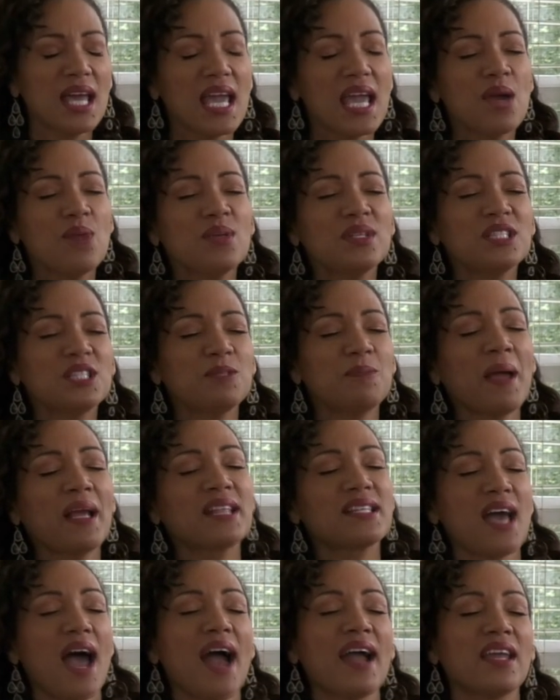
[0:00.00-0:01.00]
It was
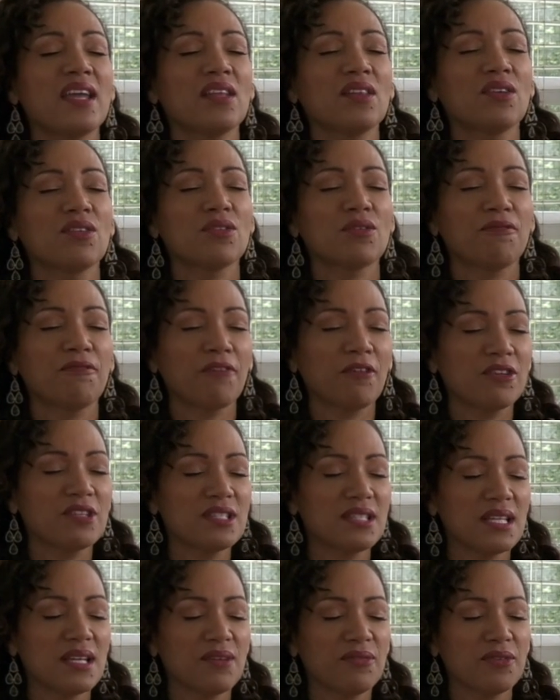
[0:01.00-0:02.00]
spectacular. The
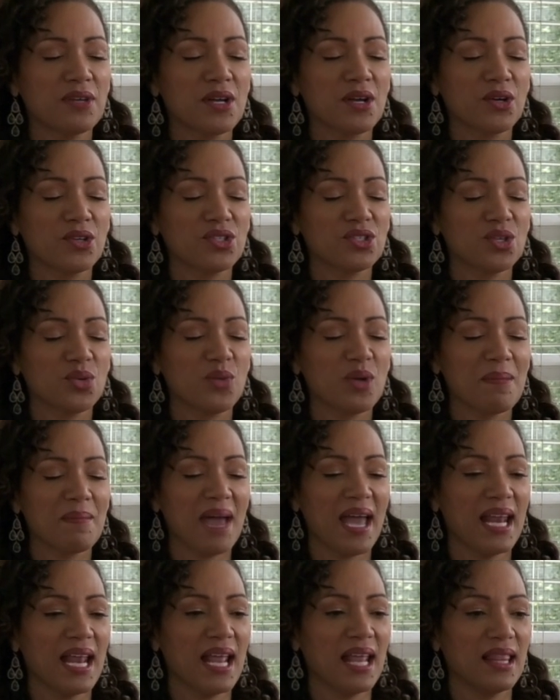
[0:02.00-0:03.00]
first day of rehearsal, we
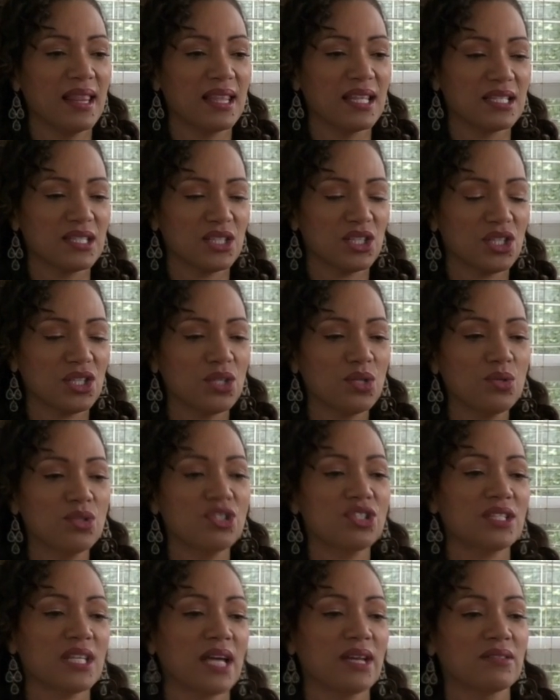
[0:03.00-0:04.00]
met in this
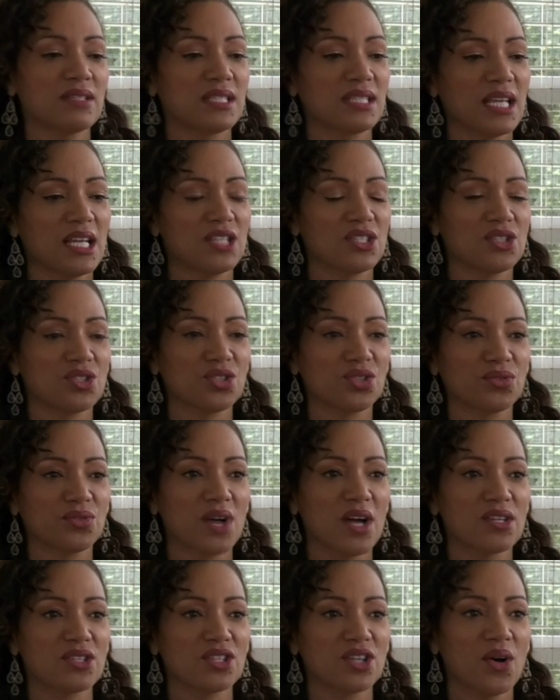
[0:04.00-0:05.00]
huge soundstage in
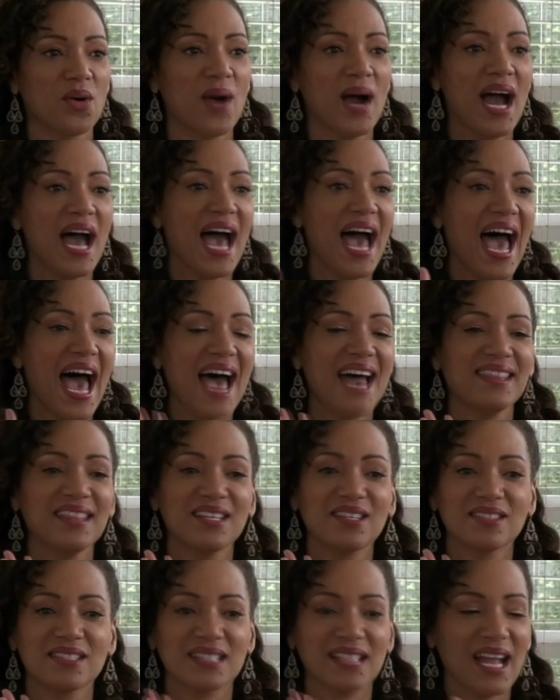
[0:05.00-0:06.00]
Toronto, and
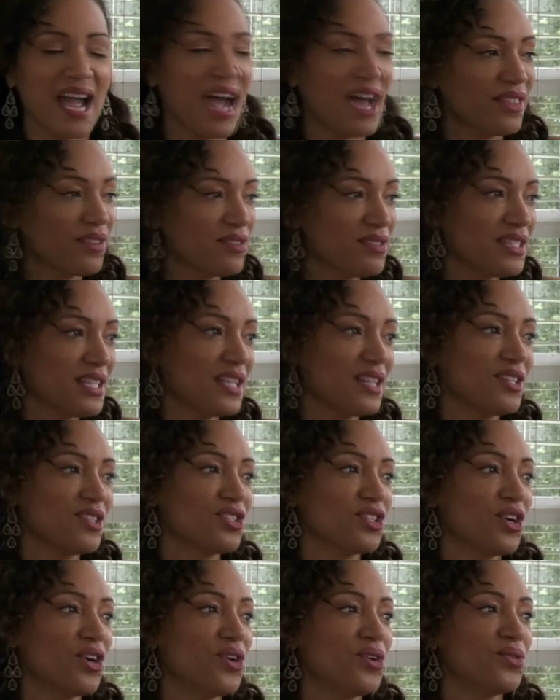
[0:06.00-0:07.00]
there's Catherine
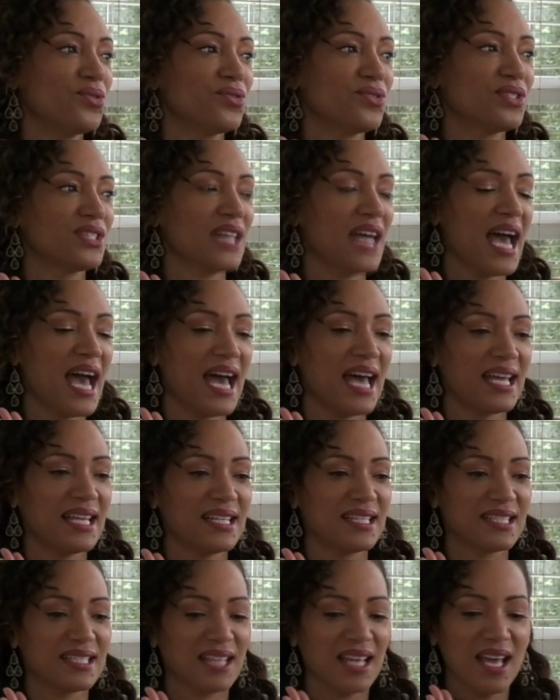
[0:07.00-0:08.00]
Zeta-Jones
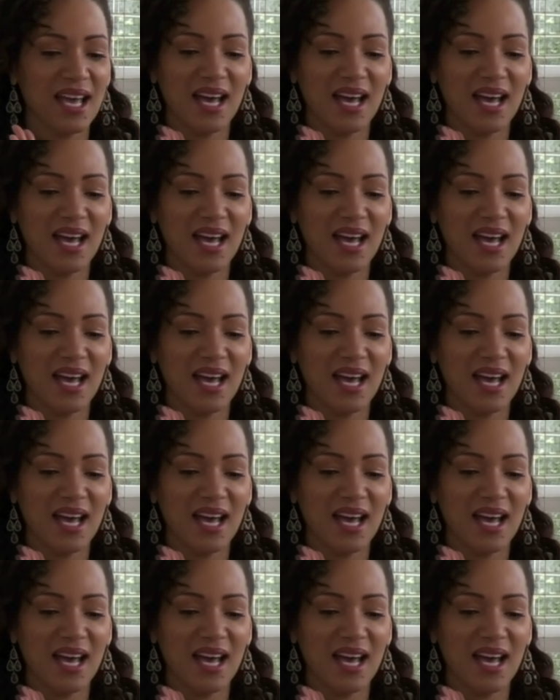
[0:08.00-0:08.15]
and